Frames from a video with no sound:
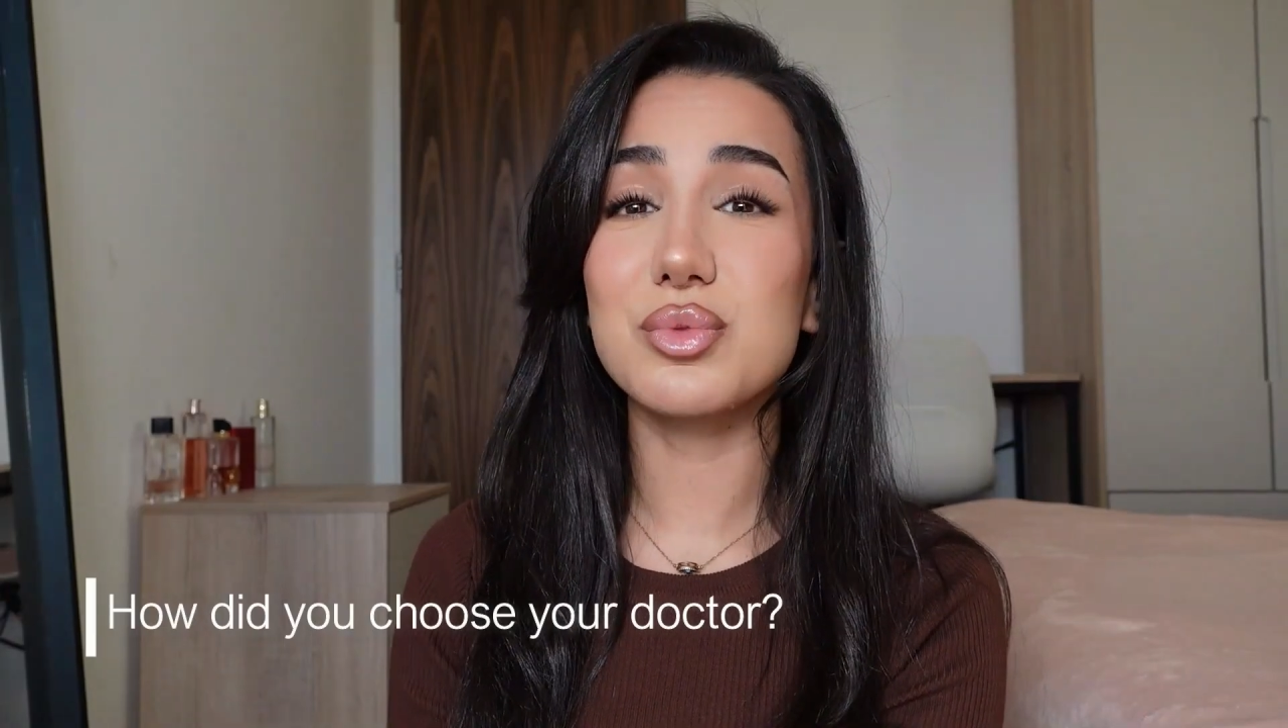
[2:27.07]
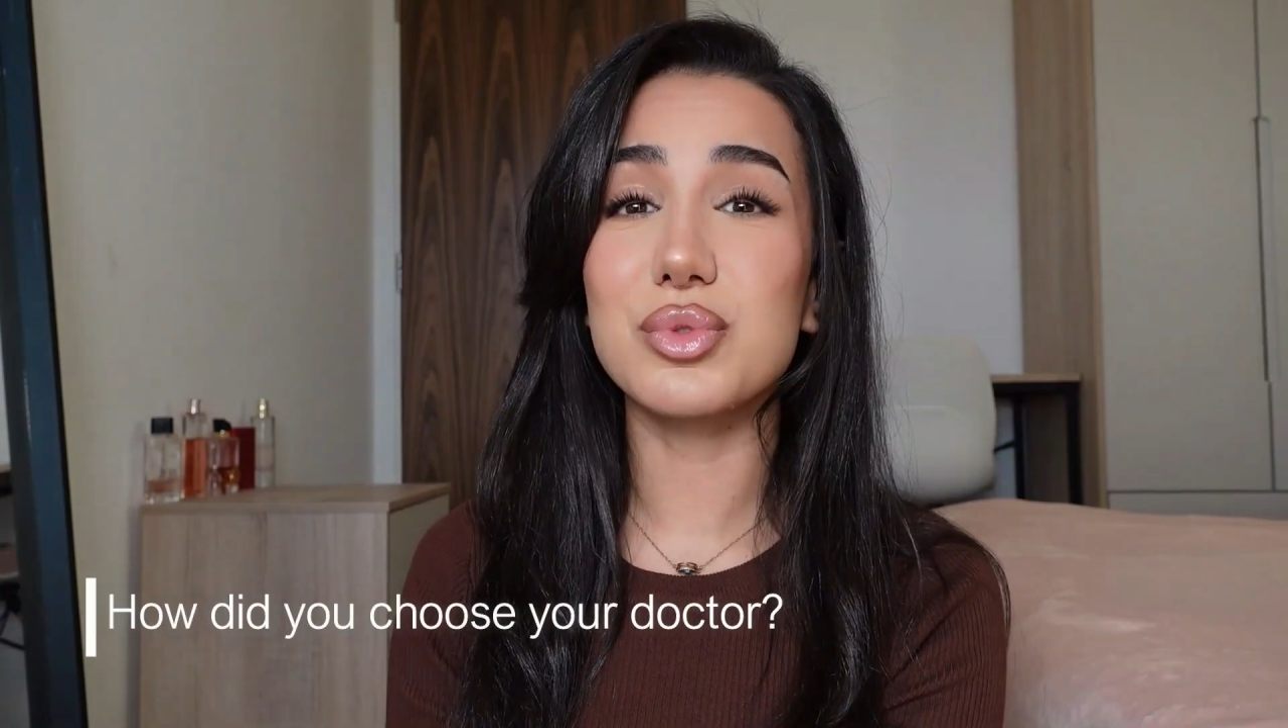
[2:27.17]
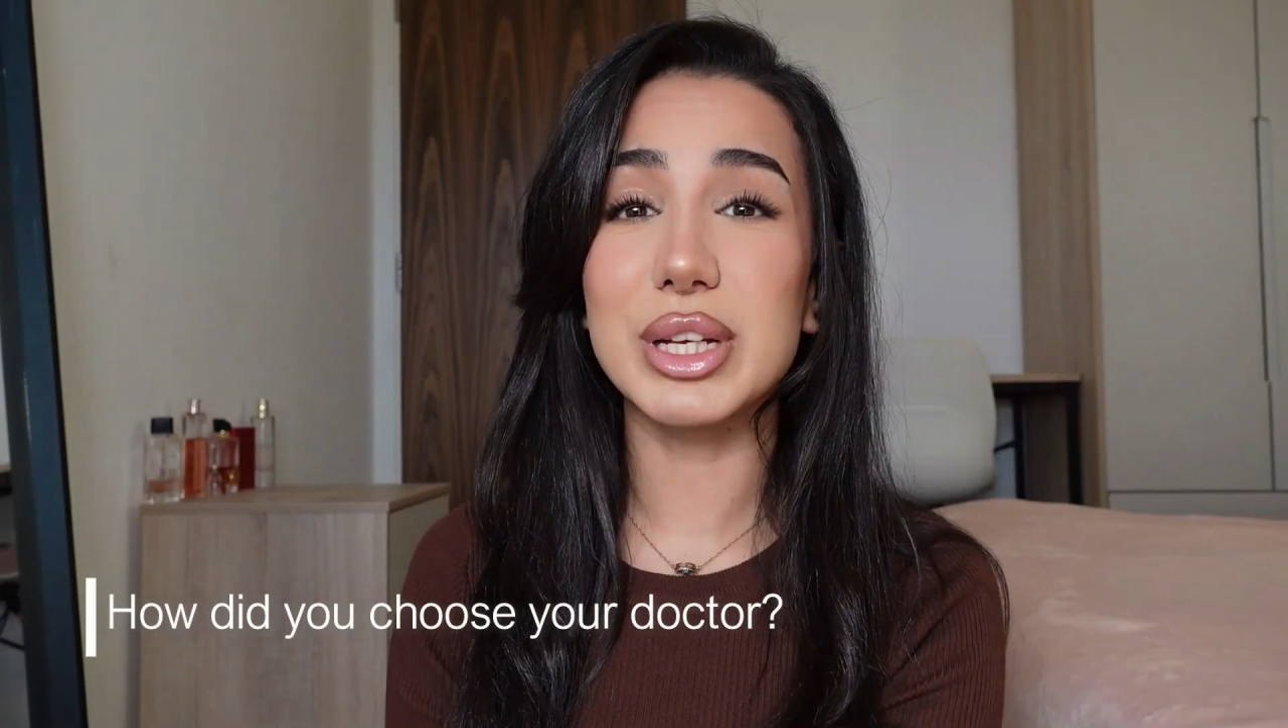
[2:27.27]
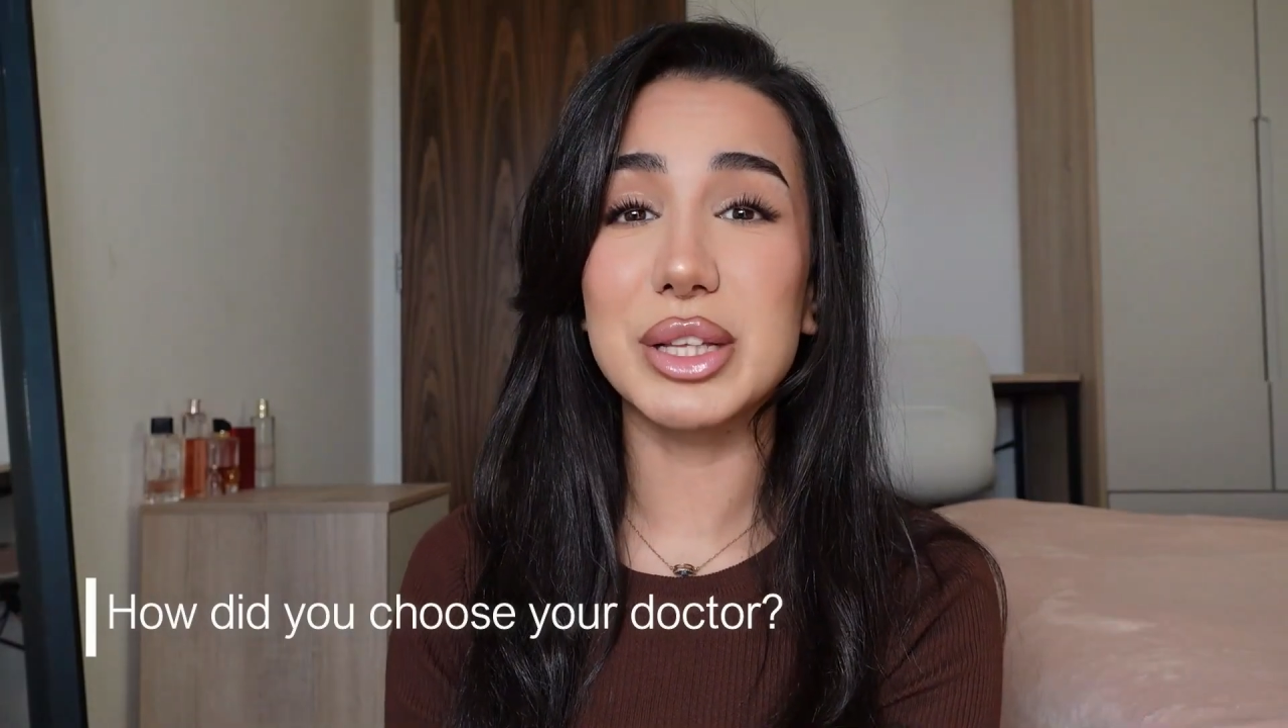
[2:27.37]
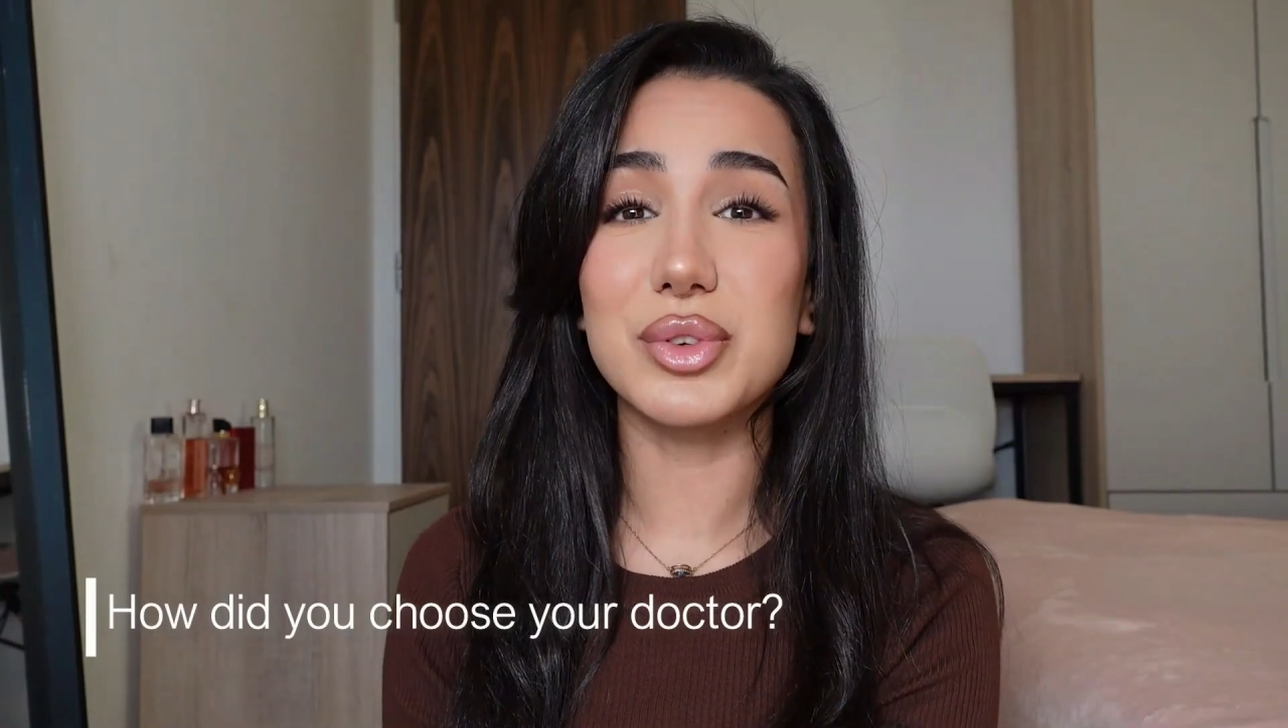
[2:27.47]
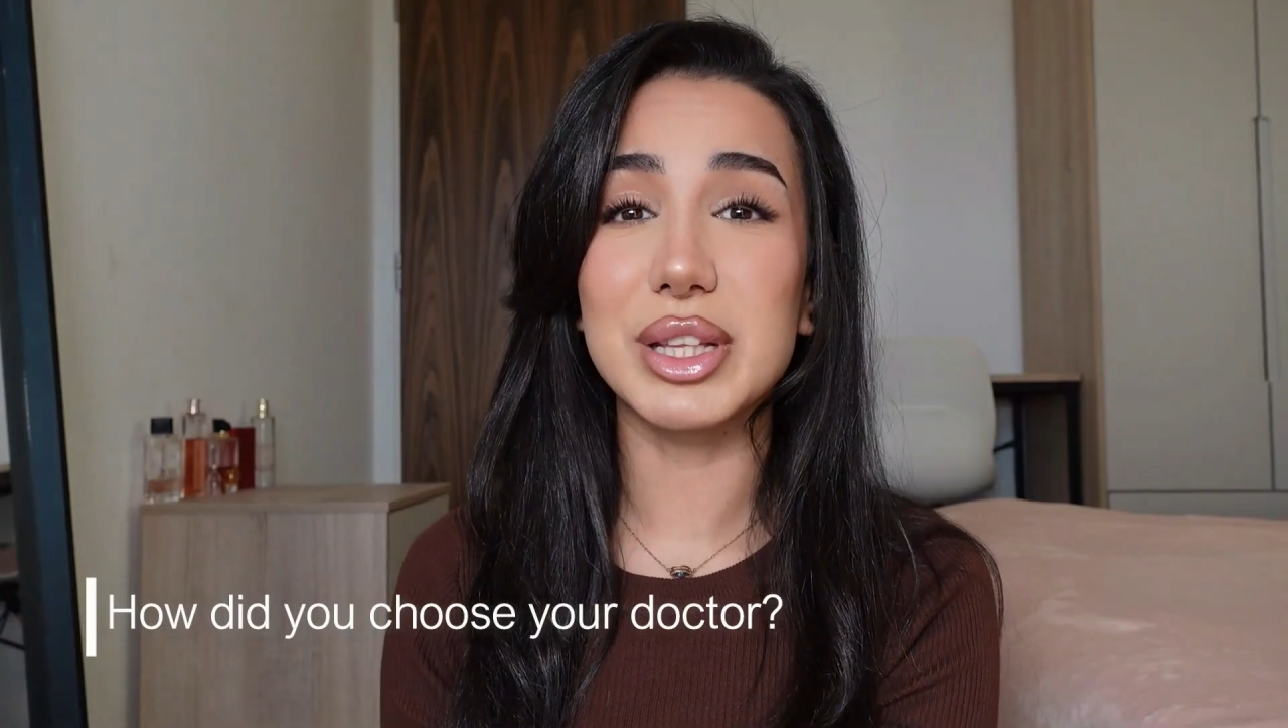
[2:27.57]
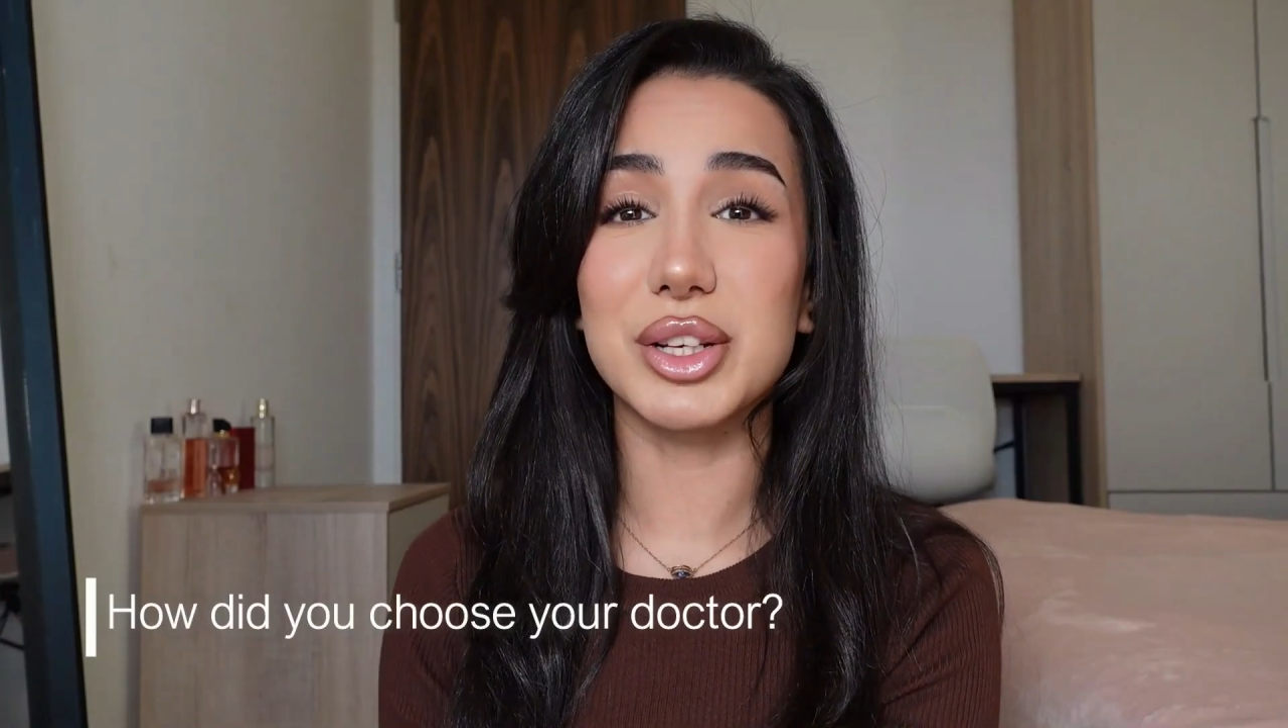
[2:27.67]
really